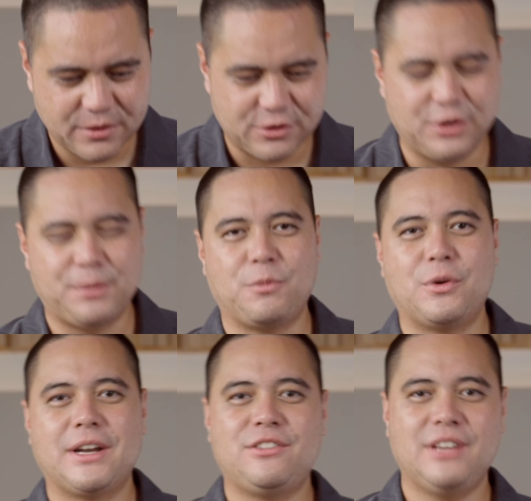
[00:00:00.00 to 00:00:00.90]
So
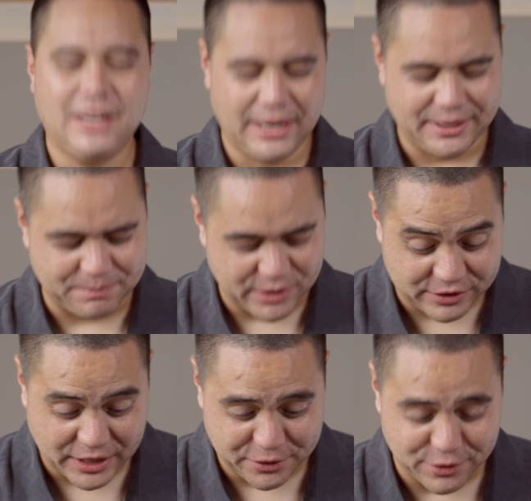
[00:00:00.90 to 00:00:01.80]
when I say like this
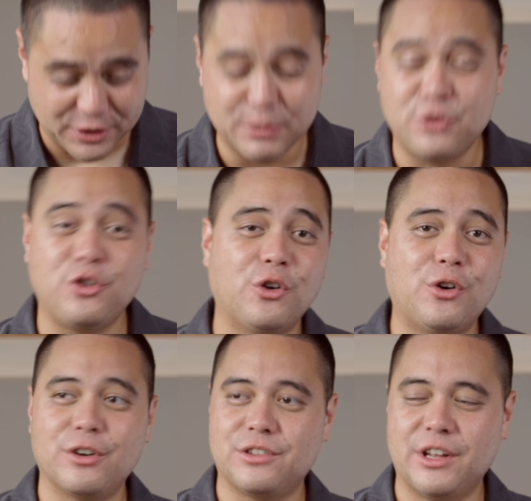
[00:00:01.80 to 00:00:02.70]
sounds very
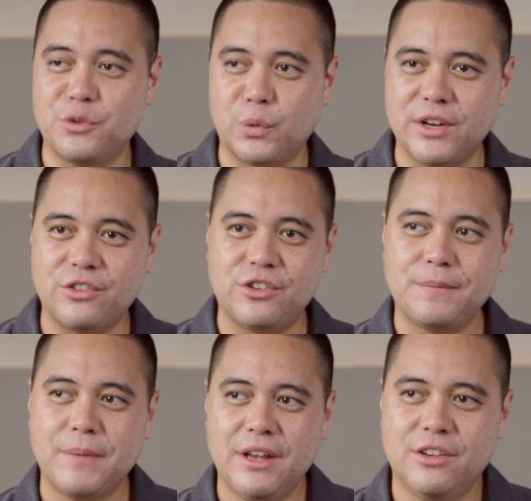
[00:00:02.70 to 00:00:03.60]
mature, sounds rich,
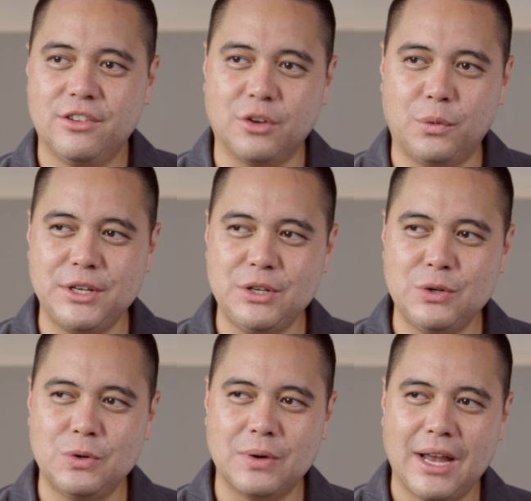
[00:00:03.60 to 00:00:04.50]
so when
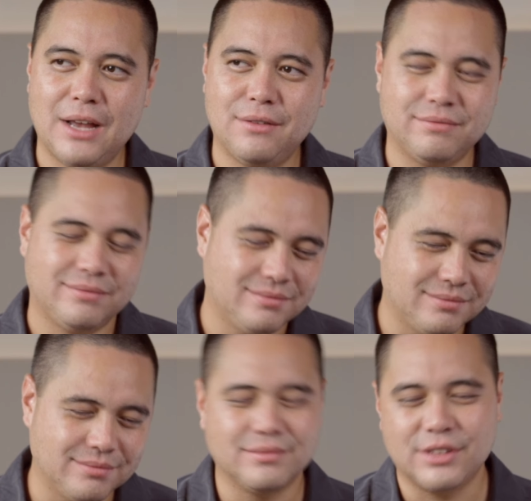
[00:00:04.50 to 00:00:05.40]
you have,
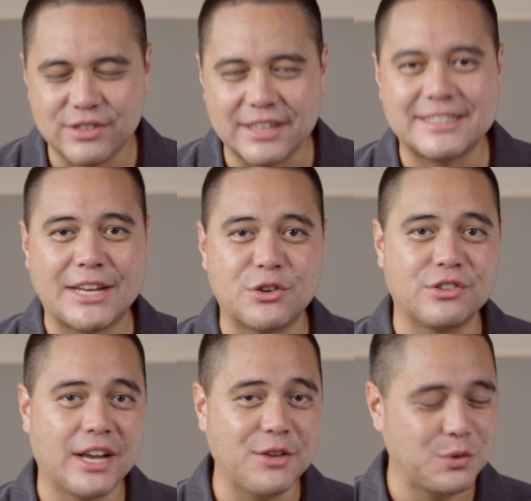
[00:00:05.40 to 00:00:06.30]
let's say, a tenor
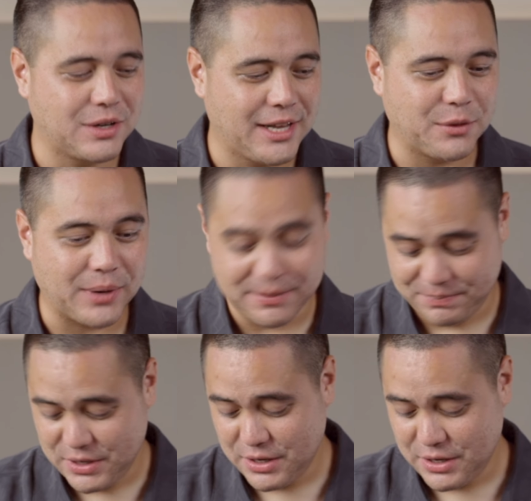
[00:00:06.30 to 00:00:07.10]
size ukulele, right?